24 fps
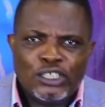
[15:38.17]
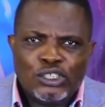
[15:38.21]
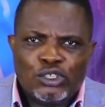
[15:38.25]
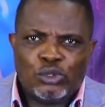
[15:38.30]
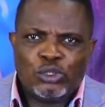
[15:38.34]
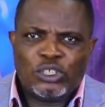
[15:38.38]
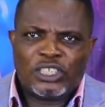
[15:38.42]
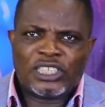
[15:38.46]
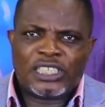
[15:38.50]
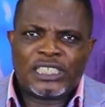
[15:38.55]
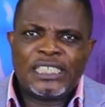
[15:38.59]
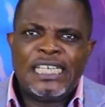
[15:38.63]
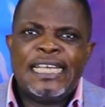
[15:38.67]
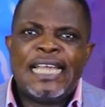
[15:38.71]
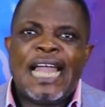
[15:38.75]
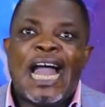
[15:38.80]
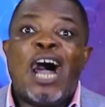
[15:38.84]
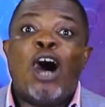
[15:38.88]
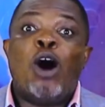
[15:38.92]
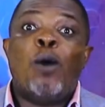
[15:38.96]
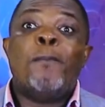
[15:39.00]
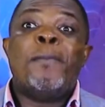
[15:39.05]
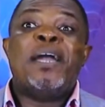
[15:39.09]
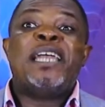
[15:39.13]
to see
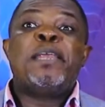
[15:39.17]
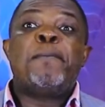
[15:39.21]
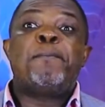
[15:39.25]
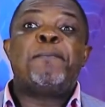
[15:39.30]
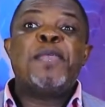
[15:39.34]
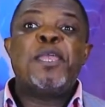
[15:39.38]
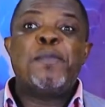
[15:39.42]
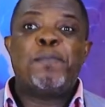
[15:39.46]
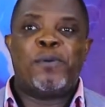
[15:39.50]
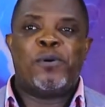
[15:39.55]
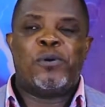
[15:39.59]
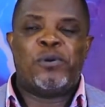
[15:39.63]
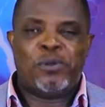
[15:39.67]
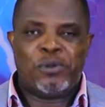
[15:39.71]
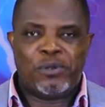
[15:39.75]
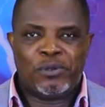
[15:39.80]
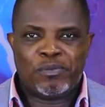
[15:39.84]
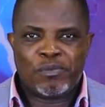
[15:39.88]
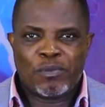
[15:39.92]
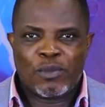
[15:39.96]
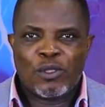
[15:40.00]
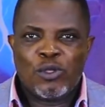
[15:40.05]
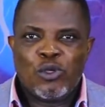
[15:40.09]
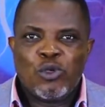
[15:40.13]
how many people
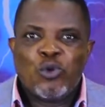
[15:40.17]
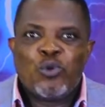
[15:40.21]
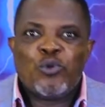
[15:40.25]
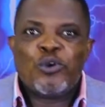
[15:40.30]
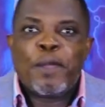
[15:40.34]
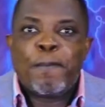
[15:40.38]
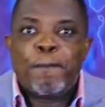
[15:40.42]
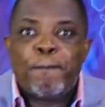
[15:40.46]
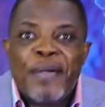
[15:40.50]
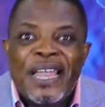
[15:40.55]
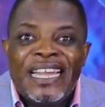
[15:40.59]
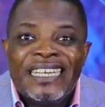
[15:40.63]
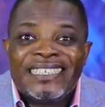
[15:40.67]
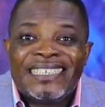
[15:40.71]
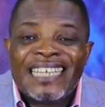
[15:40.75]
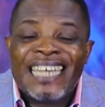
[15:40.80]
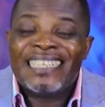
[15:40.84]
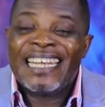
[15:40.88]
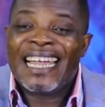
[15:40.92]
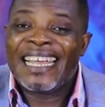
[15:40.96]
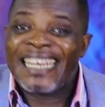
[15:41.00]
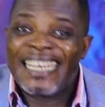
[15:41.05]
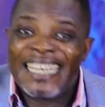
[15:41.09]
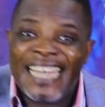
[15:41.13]

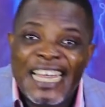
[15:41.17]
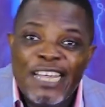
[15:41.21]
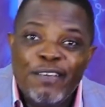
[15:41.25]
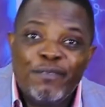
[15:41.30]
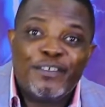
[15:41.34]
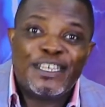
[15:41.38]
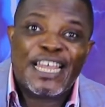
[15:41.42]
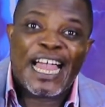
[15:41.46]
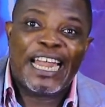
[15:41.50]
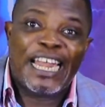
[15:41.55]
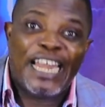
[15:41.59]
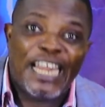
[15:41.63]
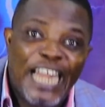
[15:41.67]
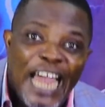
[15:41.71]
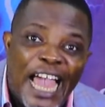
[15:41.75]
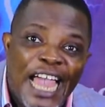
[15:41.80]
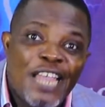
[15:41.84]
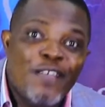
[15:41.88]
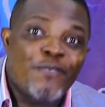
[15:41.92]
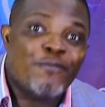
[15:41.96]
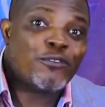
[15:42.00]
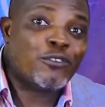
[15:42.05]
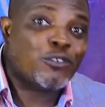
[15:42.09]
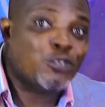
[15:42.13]
repented and gave their
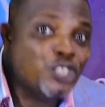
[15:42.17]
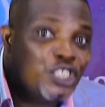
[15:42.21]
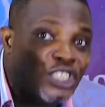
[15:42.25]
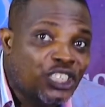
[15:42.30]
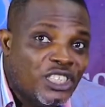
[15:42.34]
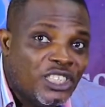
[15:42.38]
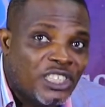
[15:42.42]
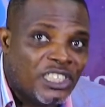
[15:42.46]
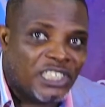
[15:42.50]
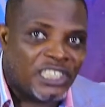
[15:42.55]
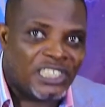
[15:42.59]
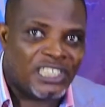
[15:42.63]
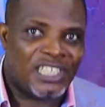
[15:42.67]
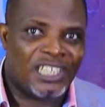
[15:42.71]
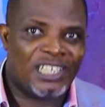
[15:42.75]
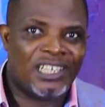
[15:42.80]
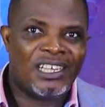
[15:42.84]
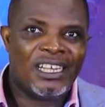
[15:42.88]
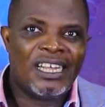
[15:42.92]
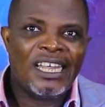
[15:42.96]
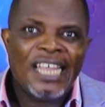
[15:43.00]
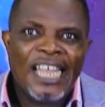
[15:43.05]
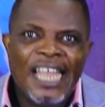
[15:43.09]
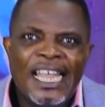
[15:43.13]
life to Jesus.
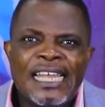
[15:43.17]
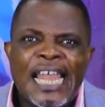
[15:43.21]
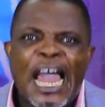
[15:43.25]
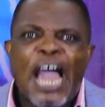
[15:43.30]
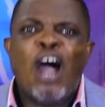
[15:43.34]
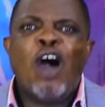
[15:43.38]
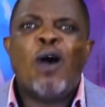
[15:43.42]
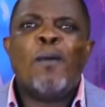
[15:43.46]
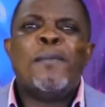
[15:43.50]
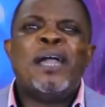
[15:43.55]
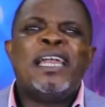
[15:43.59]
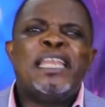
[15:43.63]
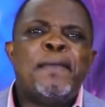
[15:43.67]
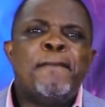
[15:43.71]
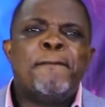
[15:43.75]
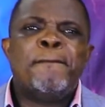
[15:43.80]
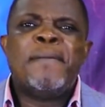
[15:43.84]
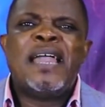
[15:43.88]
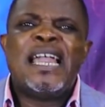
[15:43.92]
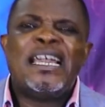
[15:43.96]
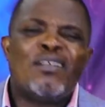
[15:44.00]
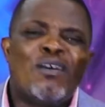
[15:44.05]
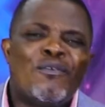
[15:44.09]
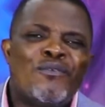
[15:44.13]
And how many
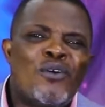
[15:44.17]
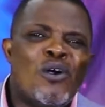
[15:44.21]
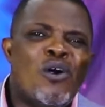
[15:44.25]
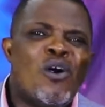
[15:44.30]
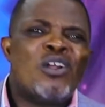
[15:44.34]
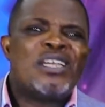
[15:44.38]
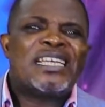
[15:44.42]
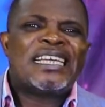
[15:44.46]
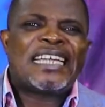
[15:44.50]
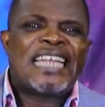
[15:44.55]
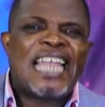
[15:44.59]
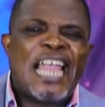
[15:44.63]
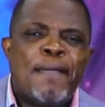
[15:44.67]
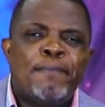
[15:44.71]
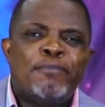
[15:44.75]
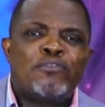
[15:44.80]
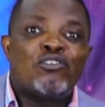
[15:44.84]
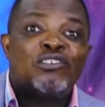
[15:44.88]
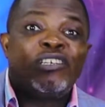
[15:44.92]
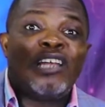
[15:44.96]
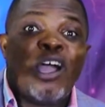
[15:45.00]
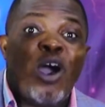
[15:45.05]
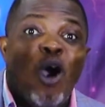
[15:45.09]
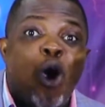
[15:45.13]
men of God came
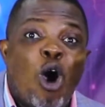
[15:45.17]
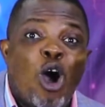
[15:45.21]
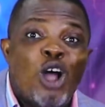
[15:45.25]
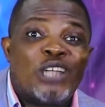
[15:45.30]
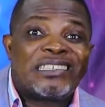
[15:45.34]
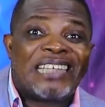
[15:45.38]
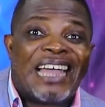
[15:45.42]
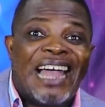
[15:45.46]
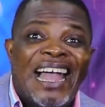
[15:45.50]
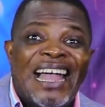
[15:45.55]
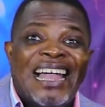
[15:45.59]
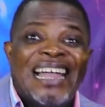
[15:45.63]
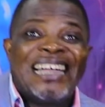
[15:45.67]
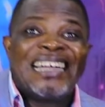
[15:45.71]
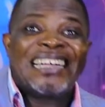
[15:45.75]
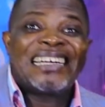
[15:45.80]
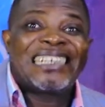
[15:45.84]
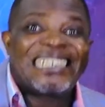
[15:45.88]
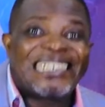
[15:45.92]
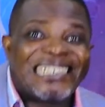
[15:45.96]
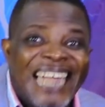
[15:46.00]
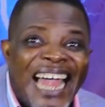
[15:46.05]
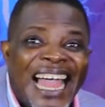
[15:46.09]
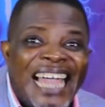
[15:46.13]
to the altar
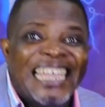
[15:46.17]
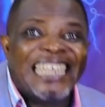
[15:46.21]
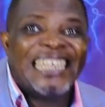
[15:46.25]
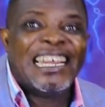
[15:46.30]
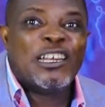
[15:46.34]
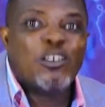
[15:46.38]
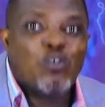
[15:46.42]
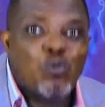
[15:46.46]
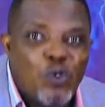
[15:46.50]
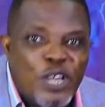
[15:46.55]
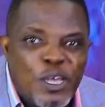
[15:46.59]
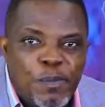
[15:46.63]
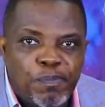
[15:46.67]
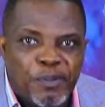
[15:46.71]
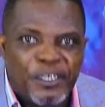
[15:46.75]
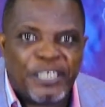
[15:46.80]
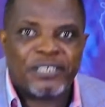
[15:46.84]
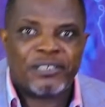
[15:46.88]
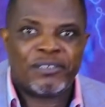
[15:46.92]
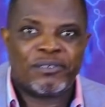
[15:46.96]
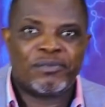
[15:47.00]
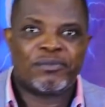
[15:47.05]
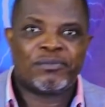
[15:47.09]
crying and weeping,